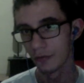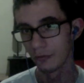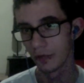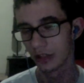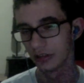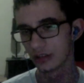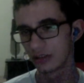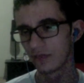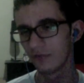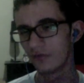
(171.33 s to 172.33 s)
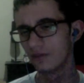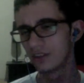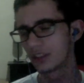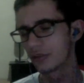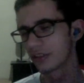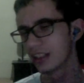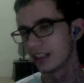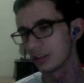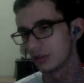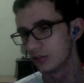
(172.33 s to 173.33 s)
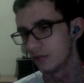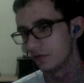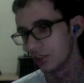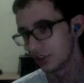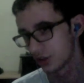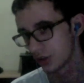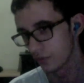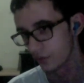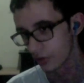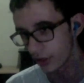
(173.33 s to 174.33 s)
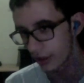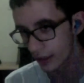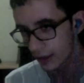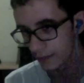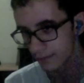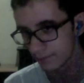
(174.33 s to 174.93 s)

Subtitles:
where they're segregated into divisions of law